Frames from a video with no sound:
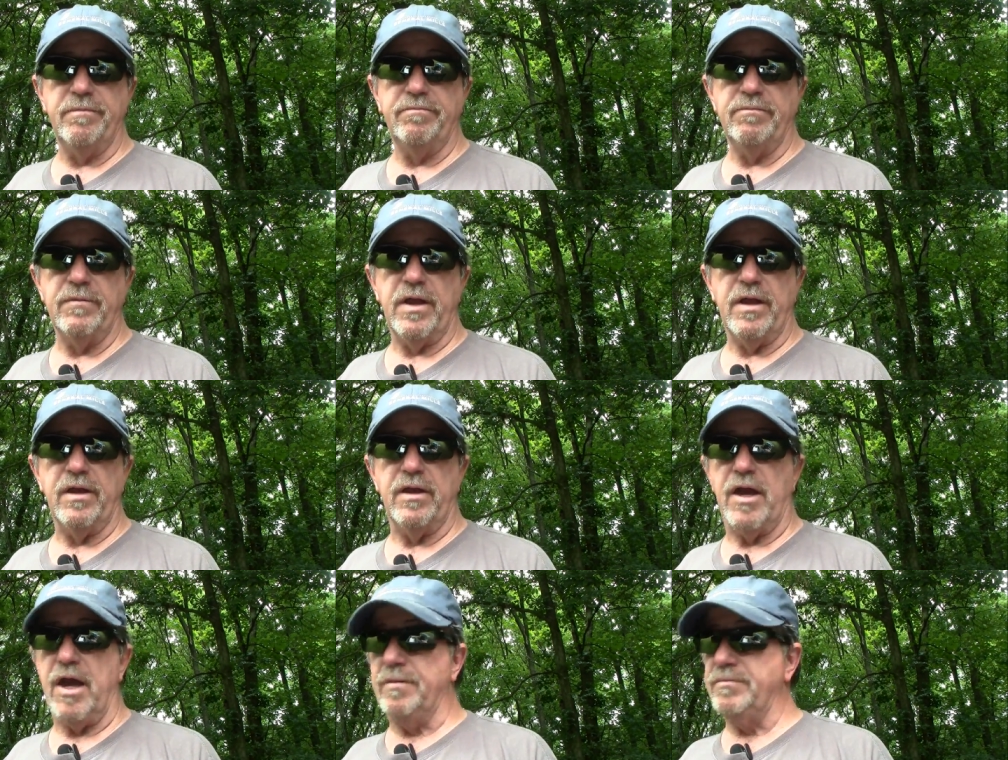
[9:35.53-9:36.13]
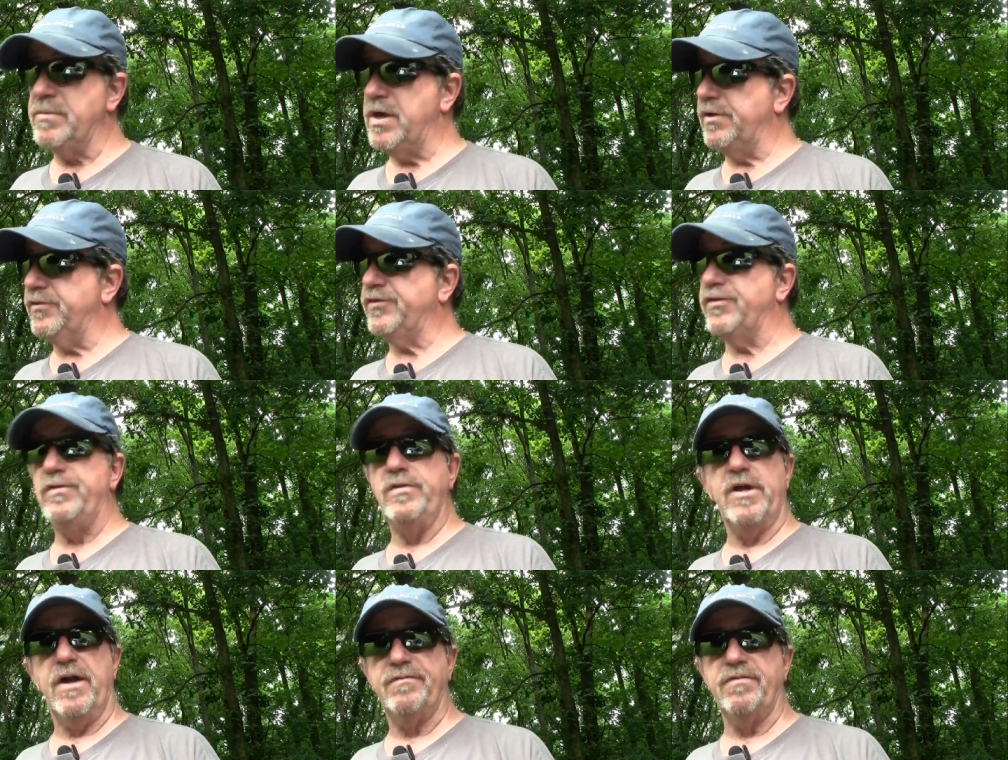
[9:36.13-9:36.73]
I'm not
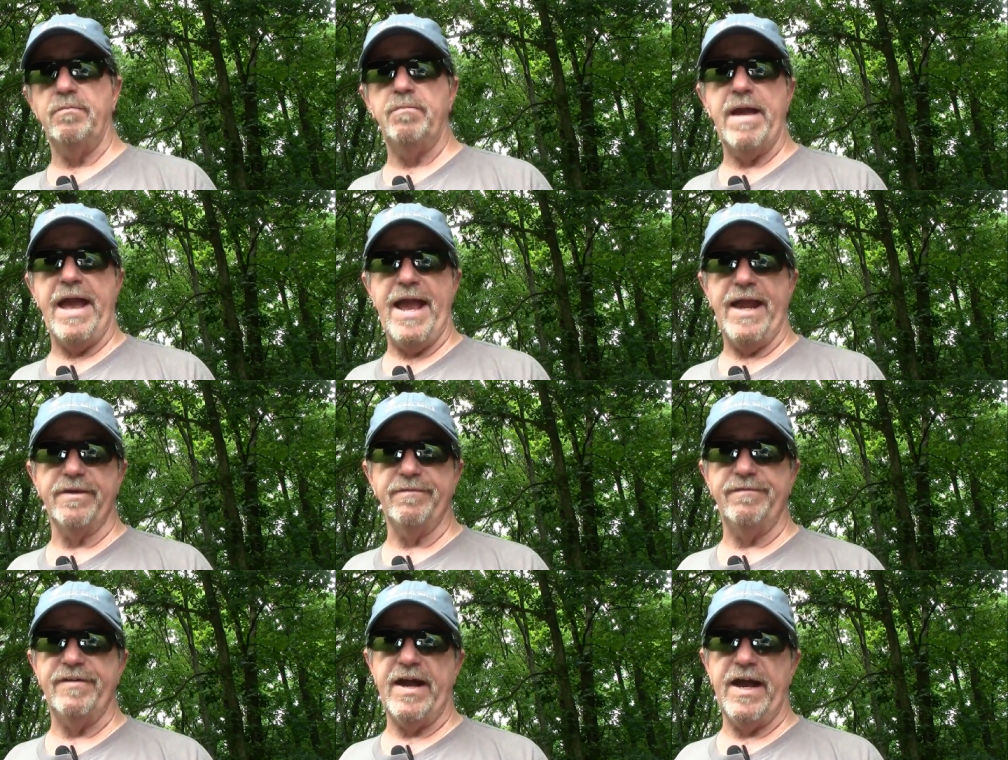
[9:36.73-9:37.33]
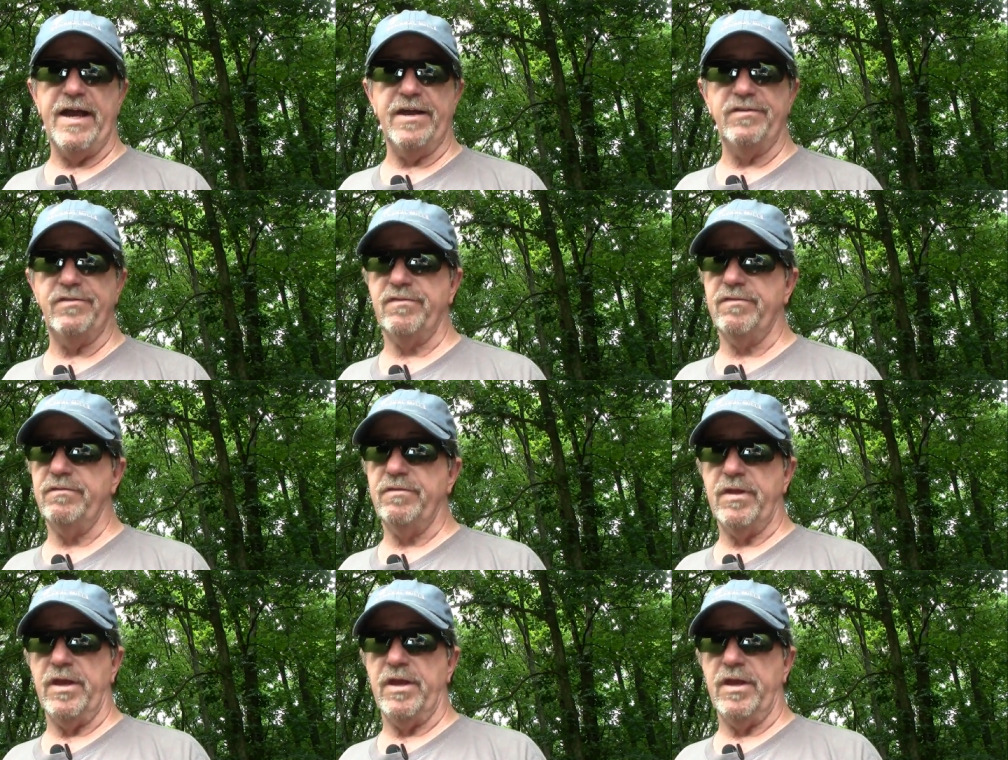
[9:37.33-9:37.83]
shooting off a bag of ice,